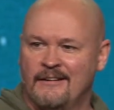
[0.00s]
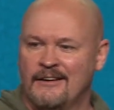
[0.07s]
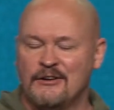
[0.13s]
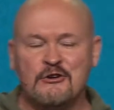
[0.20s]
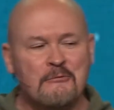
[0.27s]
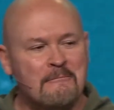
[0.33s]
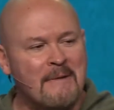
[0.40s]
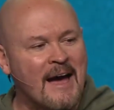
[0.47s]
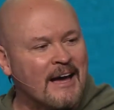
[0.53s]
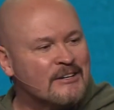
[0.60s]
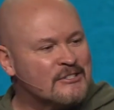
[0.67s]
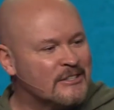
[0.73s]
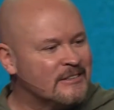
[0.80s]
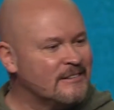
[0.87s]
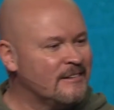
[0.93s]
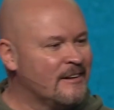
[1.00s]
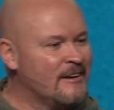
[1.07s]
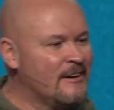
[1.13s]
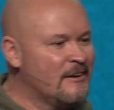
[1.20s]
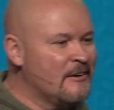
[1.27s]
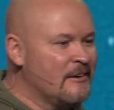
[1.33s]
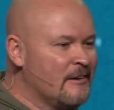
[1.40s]
Can you imagine
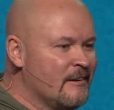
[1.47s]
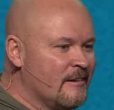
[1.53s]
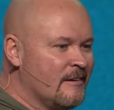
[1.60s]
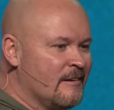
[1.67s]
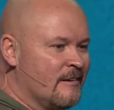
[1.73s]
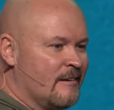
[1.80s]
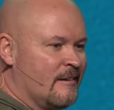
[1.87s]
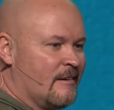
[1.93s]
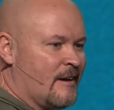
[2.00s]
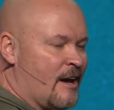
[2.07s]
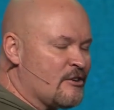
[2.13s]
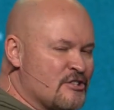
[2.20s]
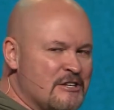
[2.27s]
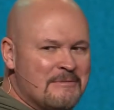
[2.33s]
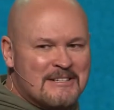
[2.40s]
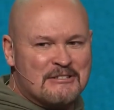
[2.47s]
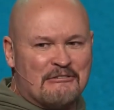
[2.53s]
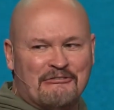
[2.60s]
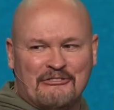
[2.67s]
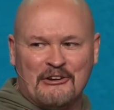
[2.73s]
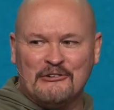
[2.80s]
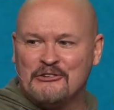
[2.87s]
how she must have
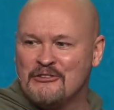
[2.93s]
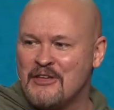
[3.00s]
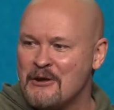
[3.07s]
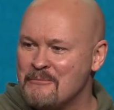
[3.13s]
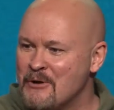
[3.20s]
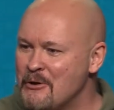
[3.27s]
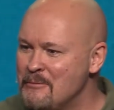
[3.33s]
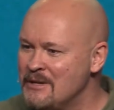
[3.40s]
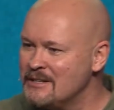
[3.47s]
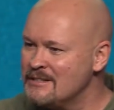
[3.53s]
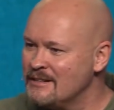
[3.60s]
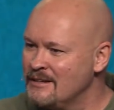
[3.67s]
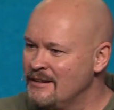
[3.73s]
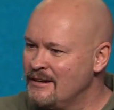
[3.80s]
felt in that moment?